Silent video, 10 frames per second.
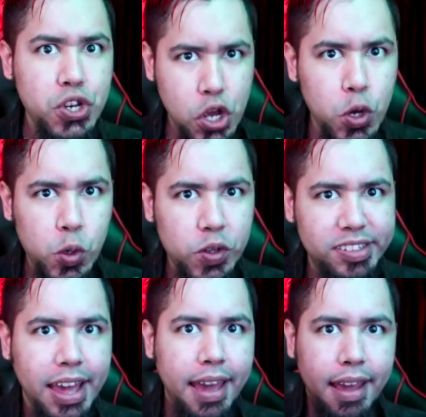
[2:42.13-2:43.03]

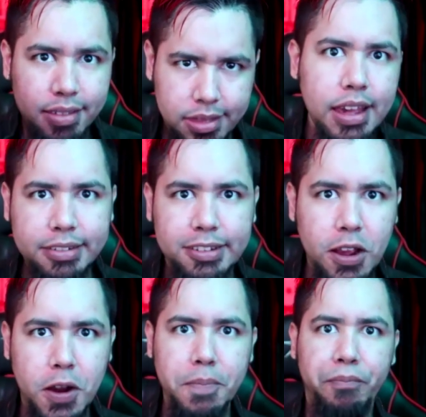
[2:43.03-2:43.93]
news this
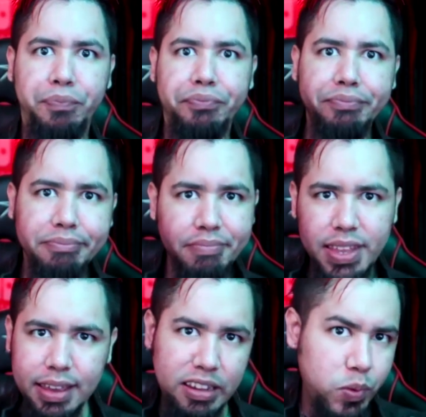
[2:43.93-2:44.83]
year,
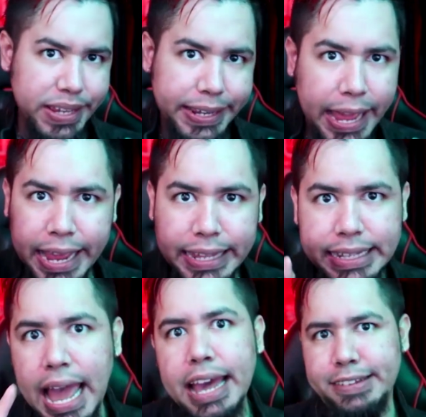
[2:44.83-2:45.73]
because we didn't get any
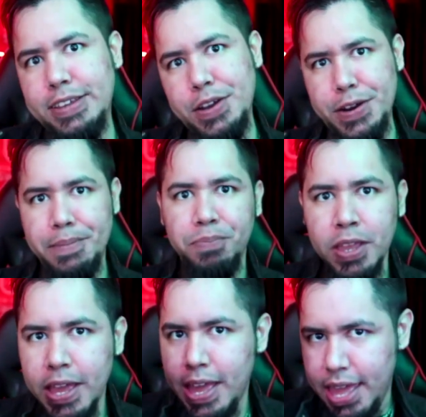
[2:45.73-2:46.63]
last year.
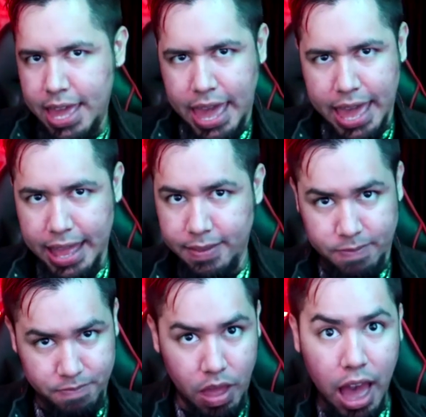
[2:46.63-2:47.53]

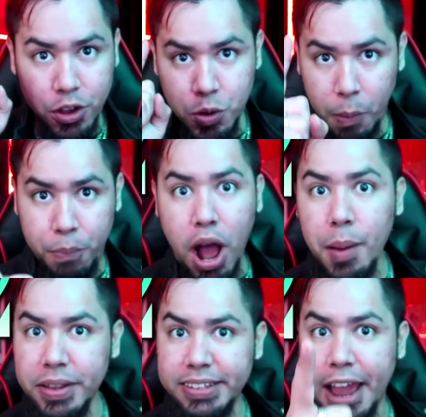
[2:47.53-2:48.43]
And I know we were
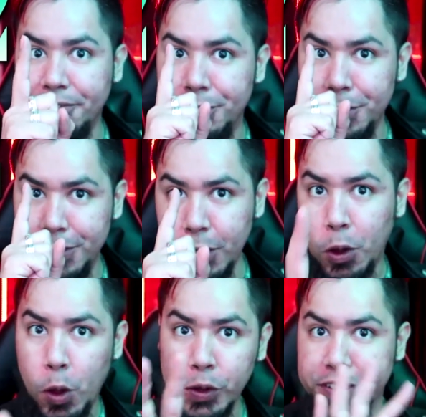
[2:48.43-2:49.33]
promised after the
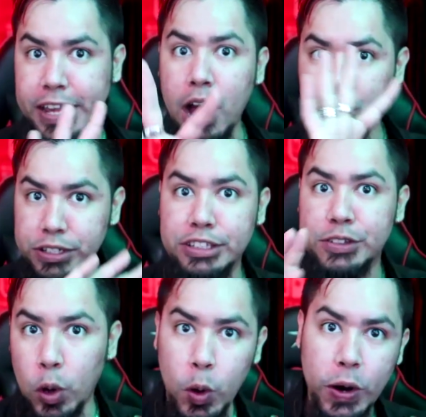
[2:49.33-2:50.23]
whole Skyward
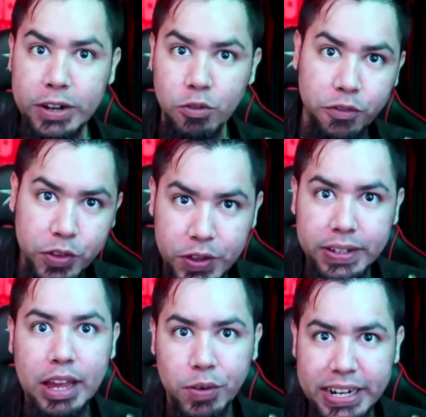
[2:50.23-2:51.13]
Sword
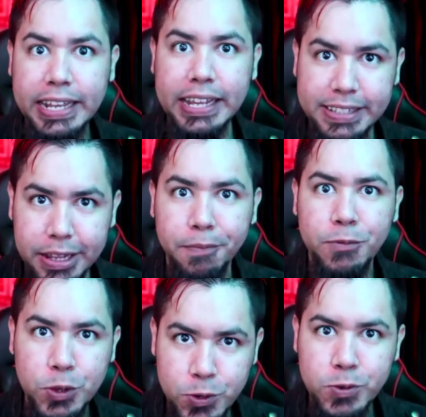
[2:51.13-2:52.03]
reveal that we're going to get
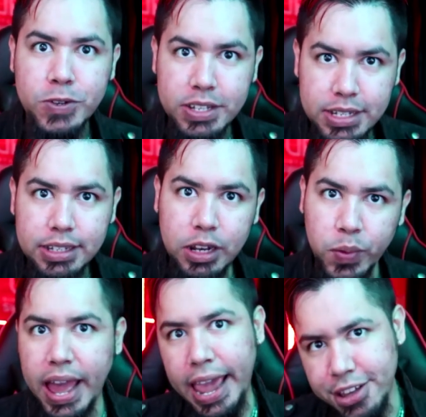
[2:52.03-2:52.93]
something new. You know,
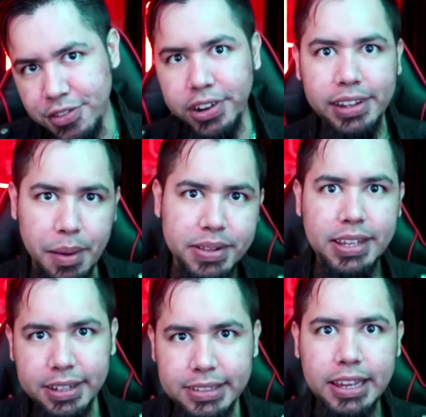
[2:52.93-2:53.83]
we got Age of
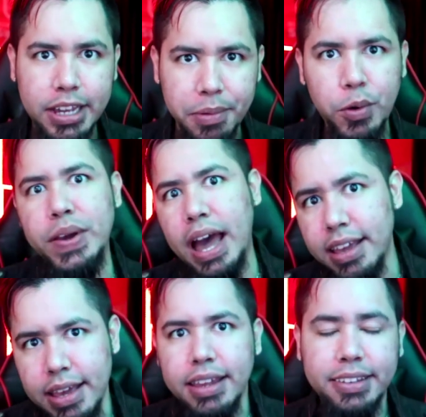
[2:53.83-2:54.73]
Calamity DLC coming, we
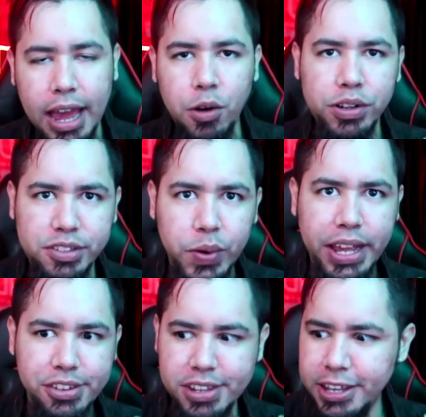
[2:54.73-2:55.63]
got Skyward Sword
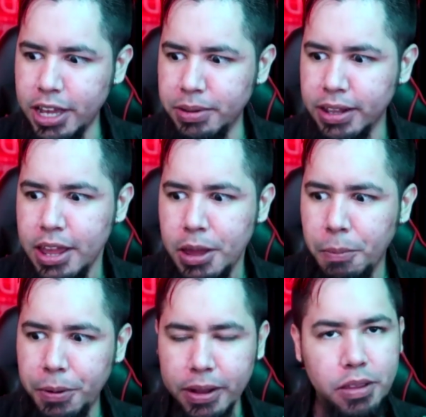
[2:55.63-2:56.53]
HD coming,
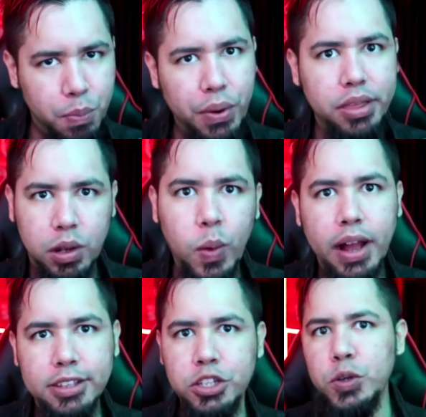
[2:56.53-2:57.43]
but Breath of the
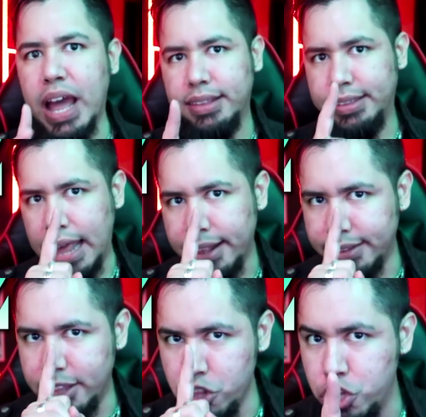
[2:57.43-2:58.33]
Wild 2, that's
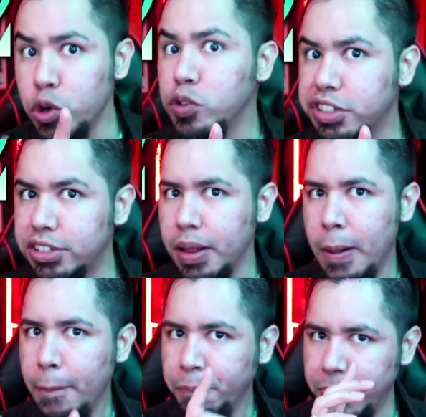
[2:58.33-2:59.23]
the juice.
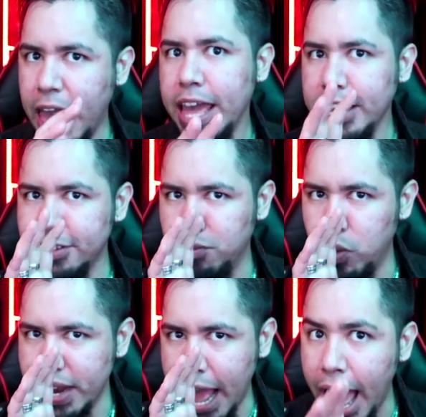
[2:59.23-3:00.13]
That is
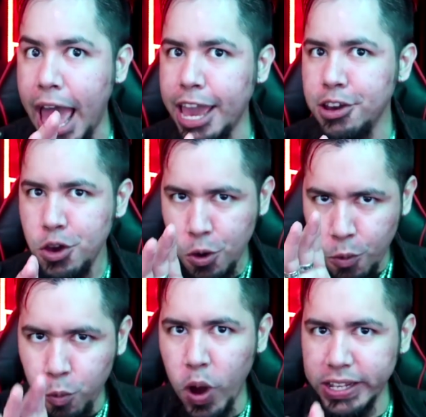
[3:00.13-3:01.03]
what I
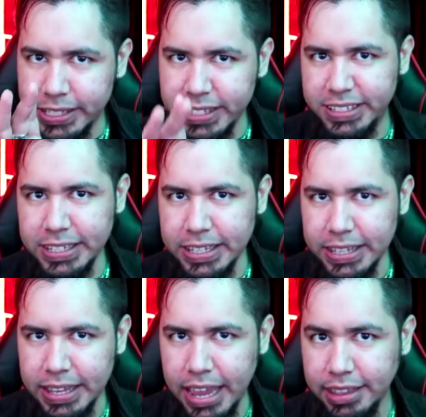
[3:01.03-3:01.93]
want to see.
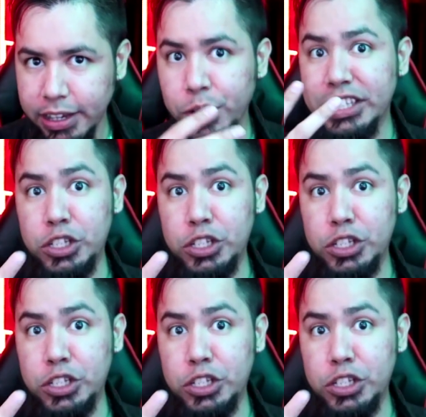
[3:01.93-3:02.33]
And literally